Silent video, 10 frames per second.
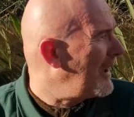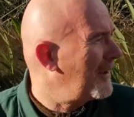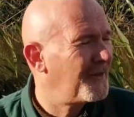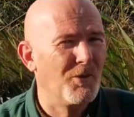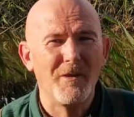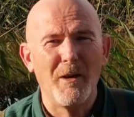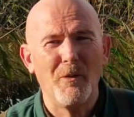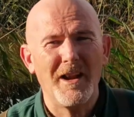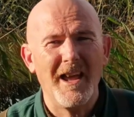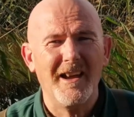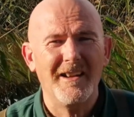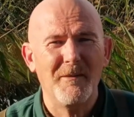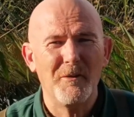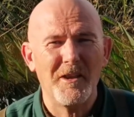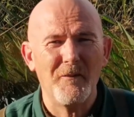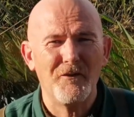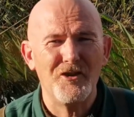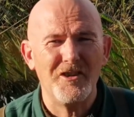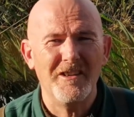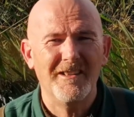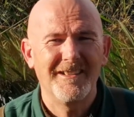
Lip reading: and sort that one out and then we'll get fishing.